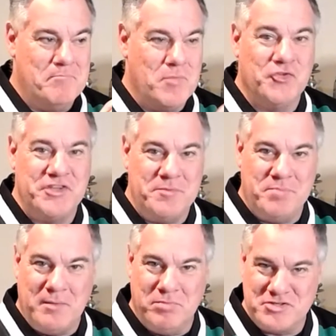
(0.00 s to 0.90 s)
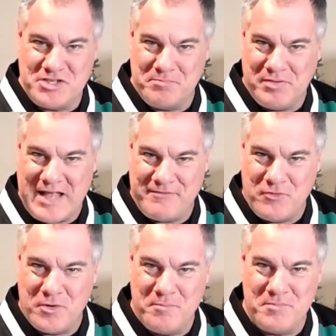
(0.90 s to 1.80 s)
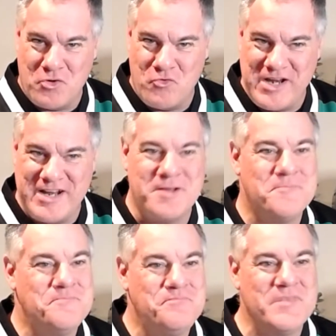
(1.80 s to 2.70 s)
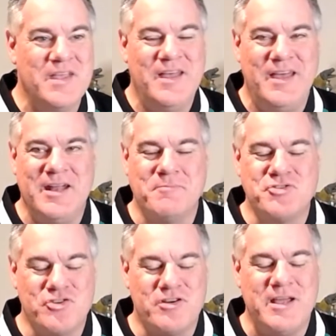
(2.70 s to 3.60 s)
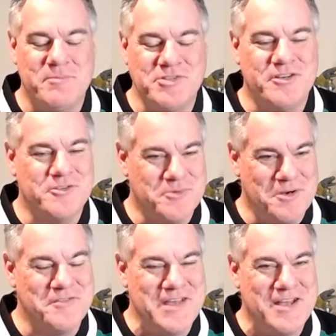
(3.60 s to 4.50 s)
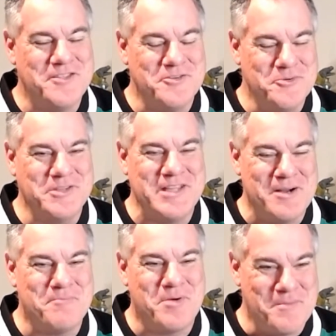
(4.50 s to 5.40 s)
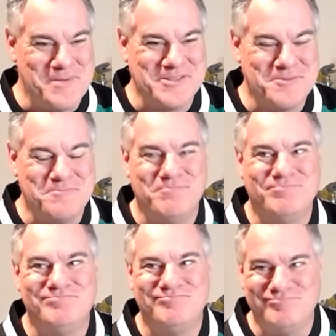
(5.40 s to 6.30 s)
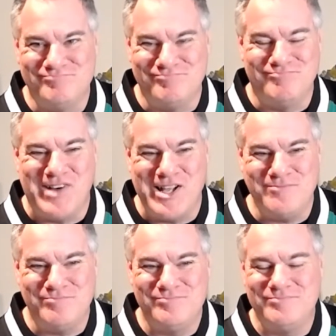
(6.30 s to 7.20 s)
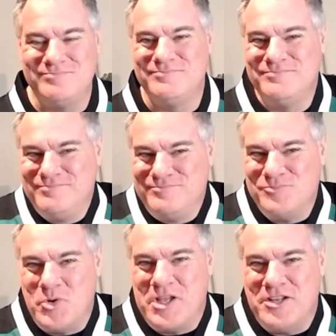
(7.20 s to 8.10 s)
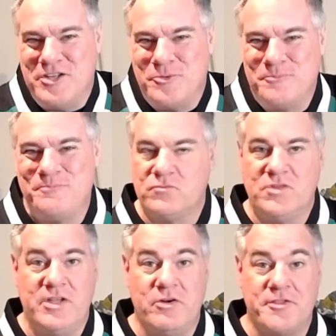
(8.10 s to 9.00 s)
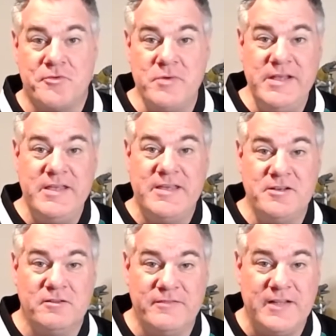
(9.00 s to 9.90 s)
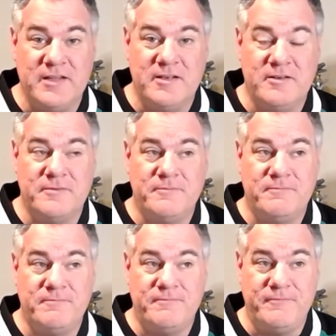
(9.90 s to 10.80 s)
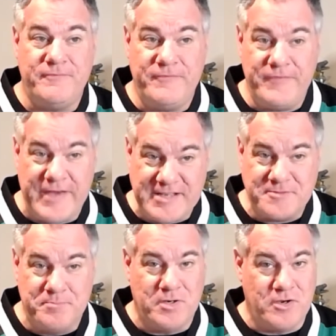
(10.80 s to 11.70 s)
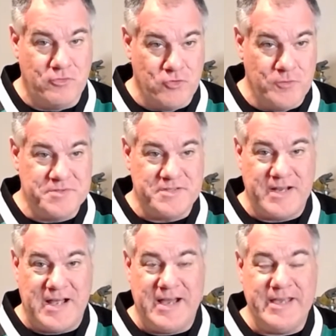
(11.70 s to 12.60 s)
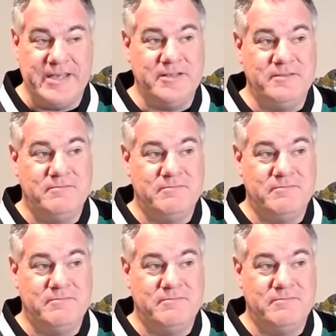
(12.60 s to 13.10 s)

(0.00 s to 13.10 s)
multi-publishing platform arena. And I'm sure Amazon is aware of that, and they're doing that on purpose. But what are you going to do? There are 3 Kindle Vella Facebook groups that I